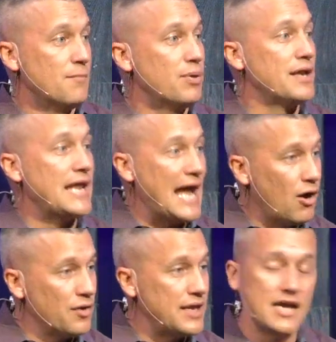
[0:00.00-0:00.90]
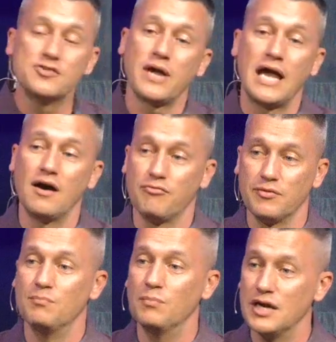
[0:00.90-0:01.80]
But nowadays, we have
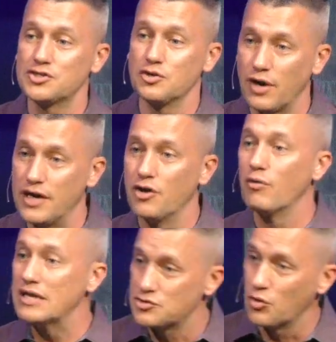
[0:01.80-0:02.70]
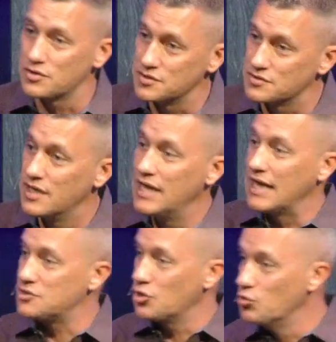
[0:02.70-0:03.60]
much greater resources
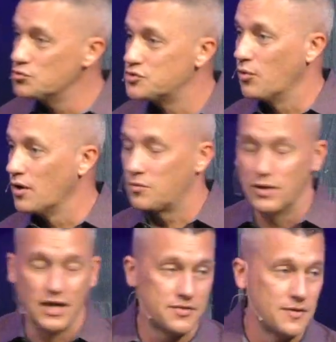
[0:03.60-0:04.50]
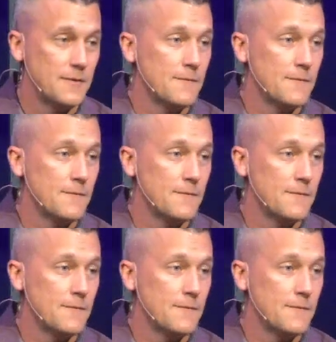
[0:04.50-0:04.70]
and tools to work with.